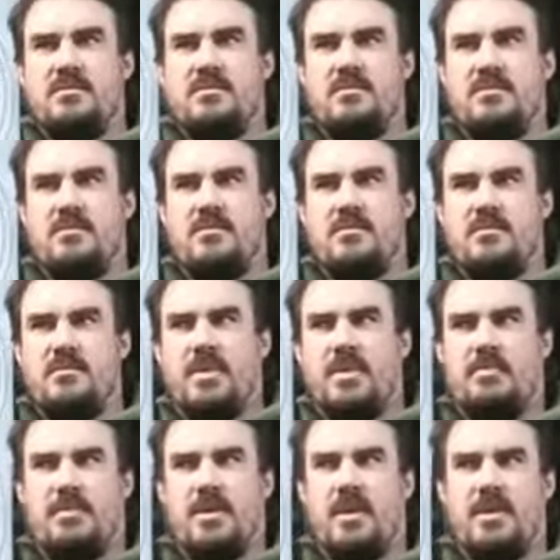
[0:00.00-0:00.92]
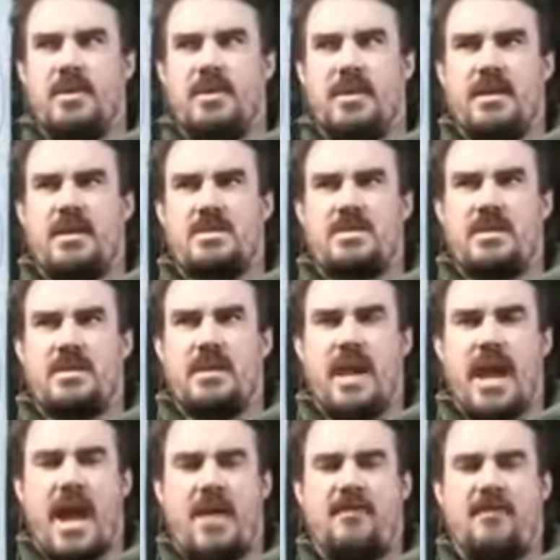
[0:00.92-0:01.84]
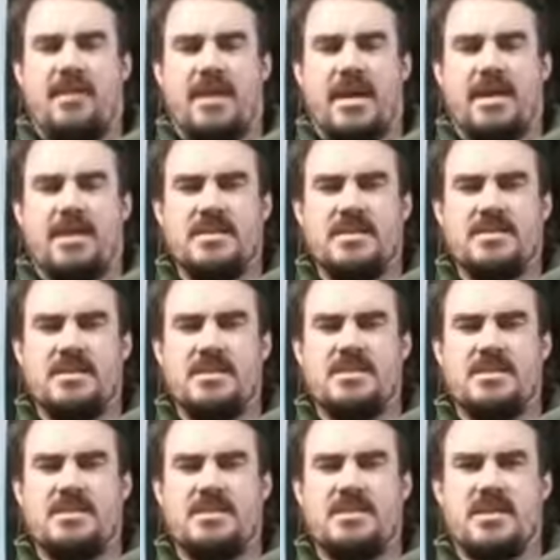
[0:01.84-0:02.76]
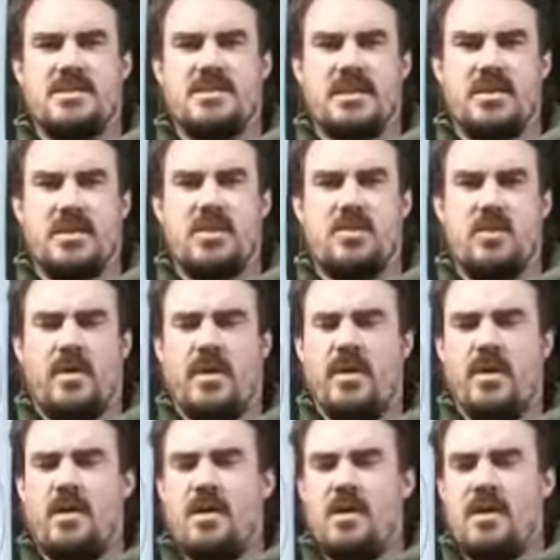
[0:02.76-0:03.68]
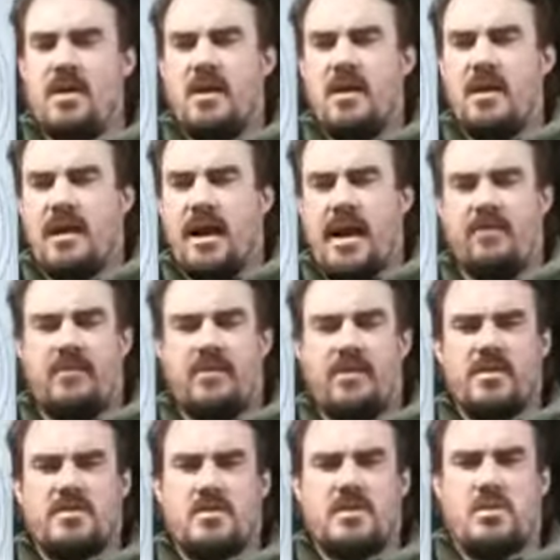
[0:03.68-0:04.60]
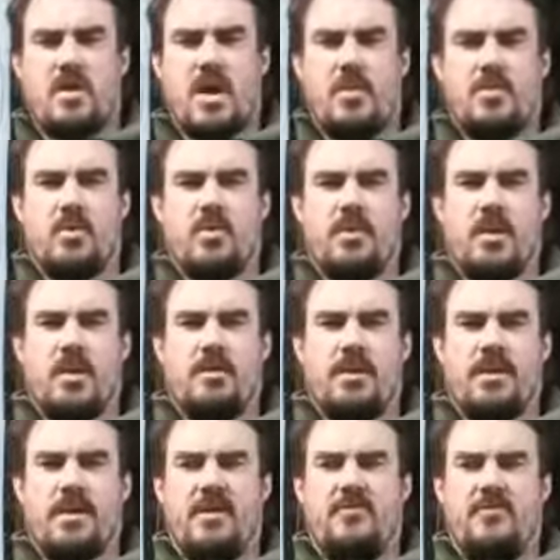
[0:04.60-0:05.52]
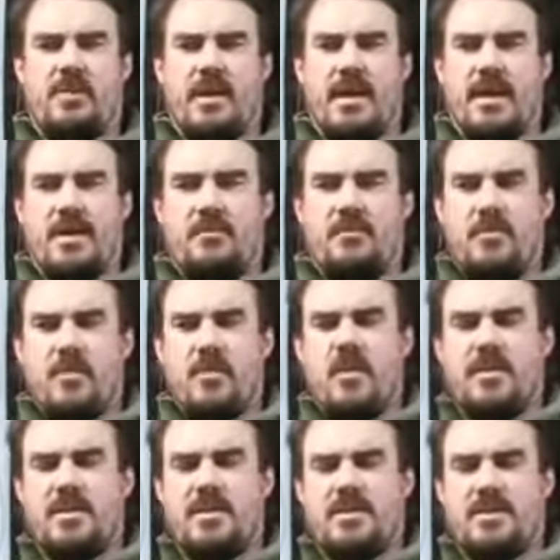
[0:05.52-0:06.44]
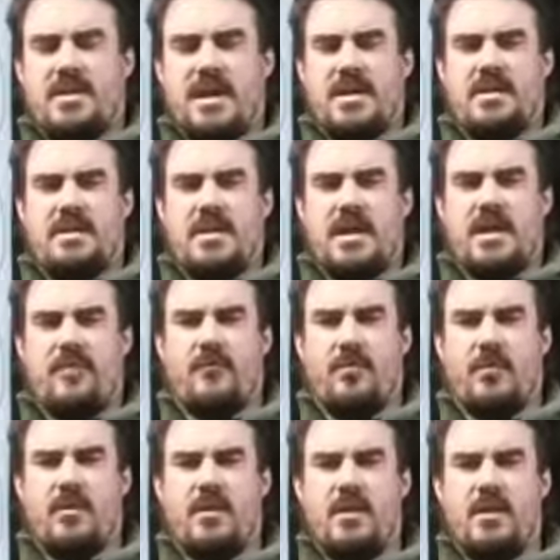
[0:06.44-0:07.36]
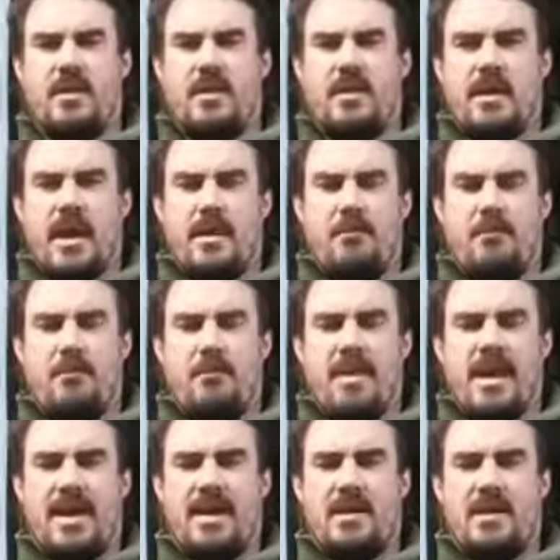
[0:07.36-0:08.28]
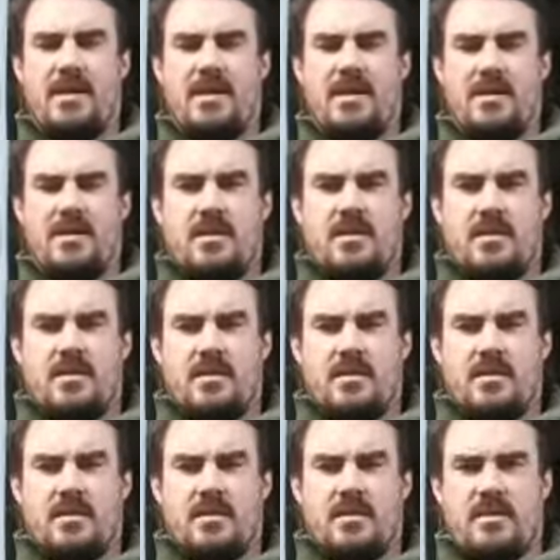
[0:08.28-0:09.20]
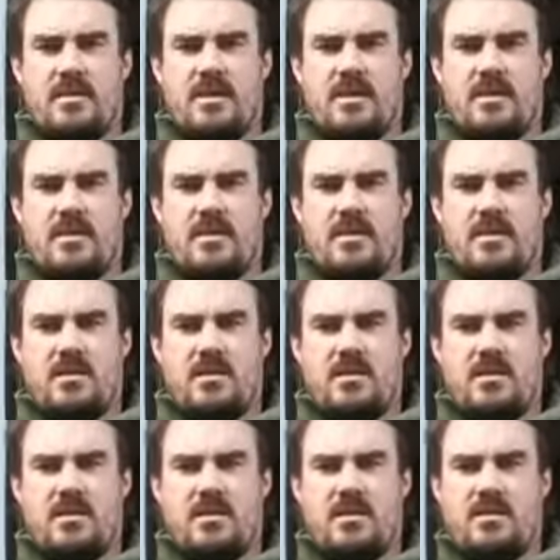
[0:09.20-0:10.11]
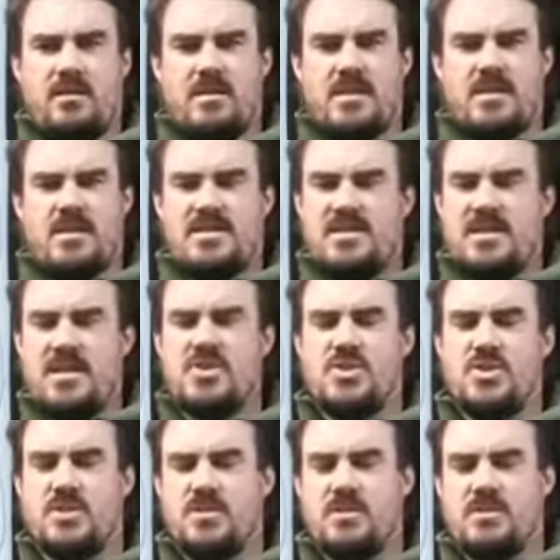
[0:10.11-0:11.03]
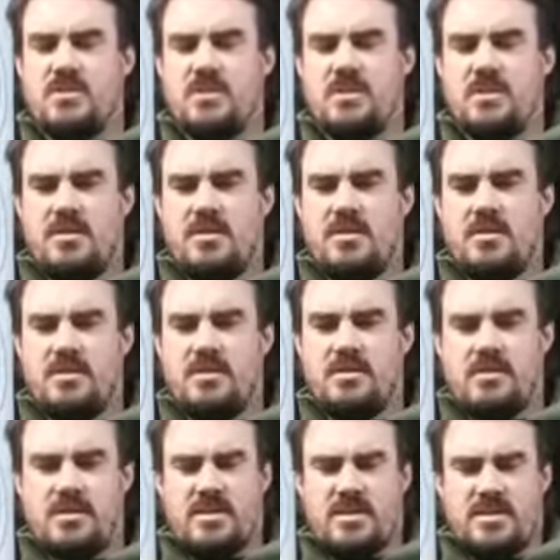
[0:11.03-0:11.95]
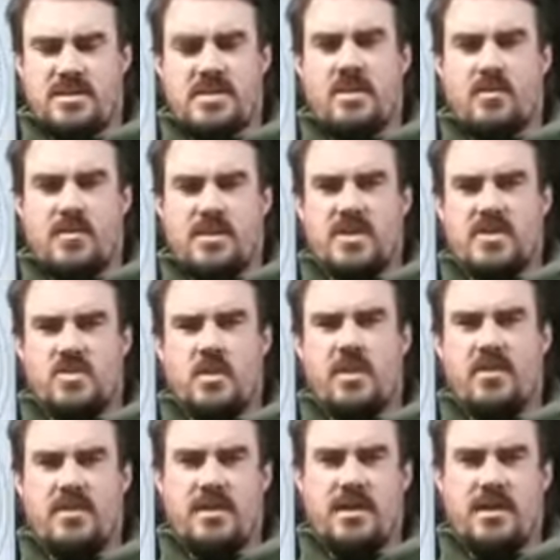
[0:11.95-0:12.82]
But it's having that consistency. It's like, you know what? I have all this other crap going on in my life, but I'm going to take the effort and make the decision to stick with this one thing